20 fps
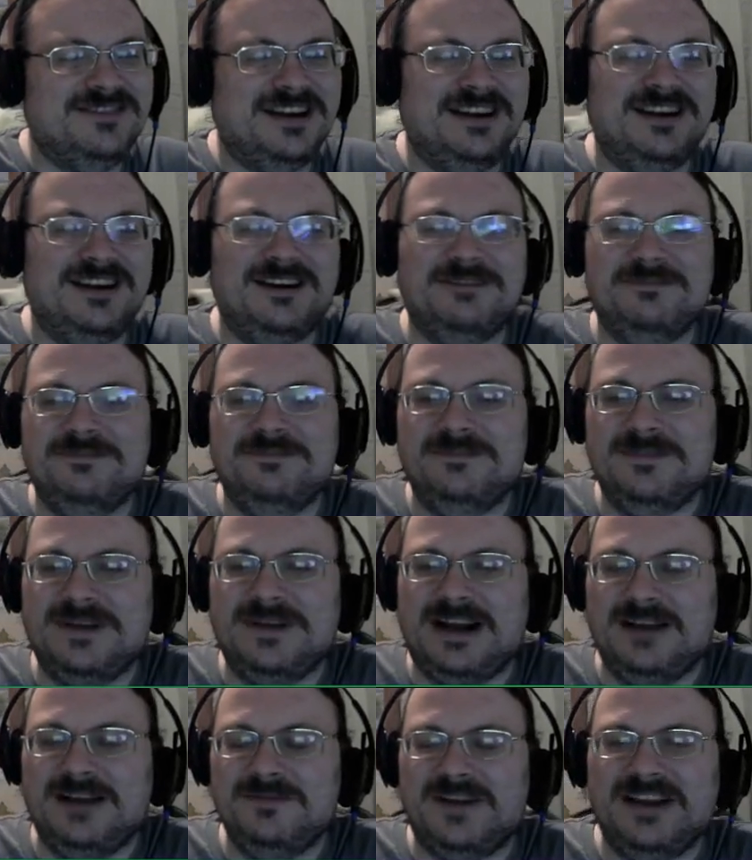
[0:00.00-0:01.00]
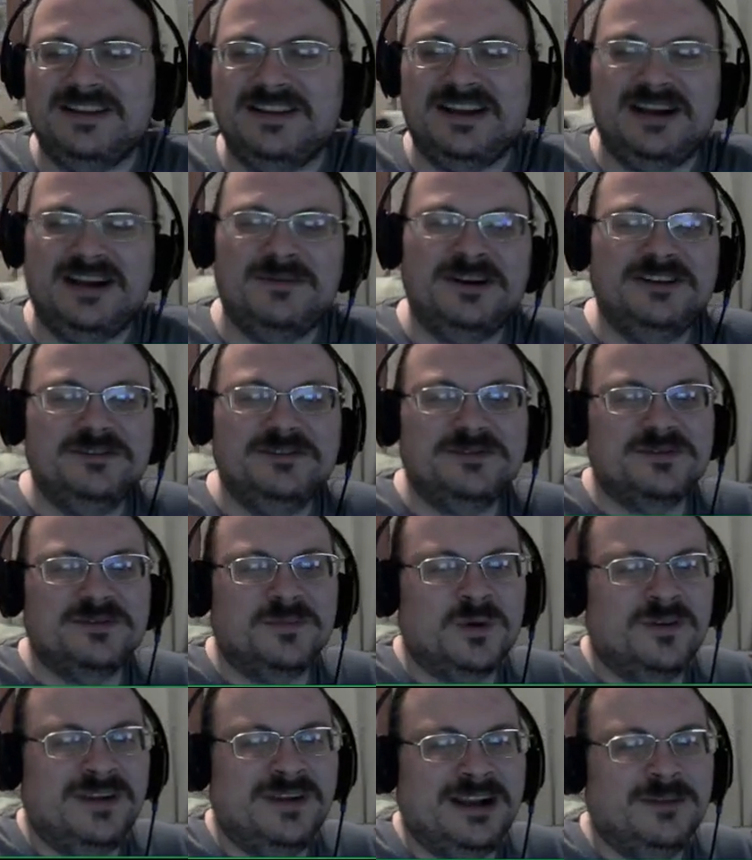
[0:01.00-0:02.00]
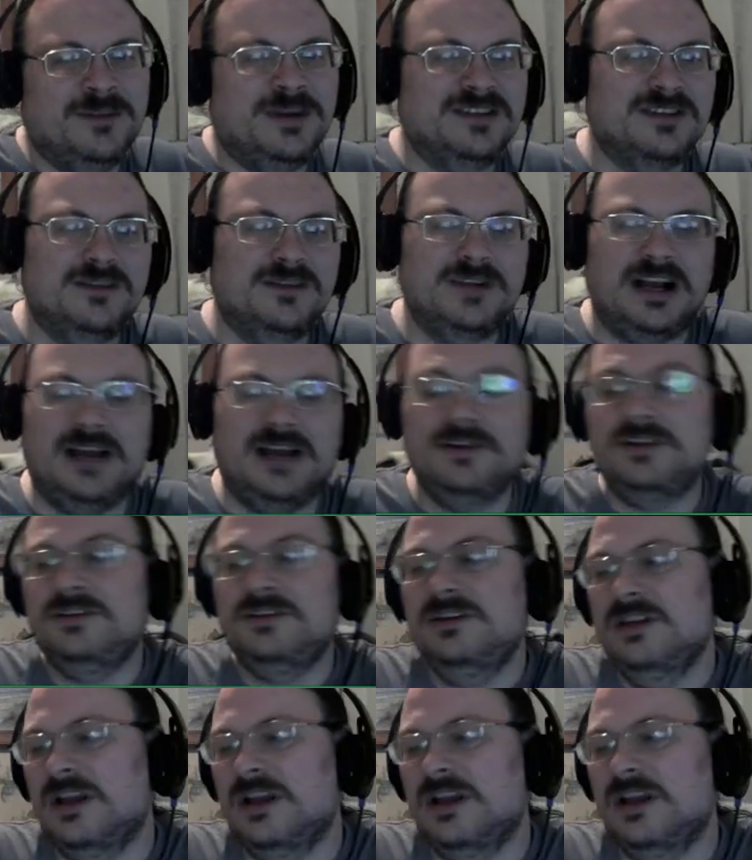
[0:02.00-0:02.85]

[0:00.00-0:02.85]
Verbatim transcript: I want to do some more randomized content.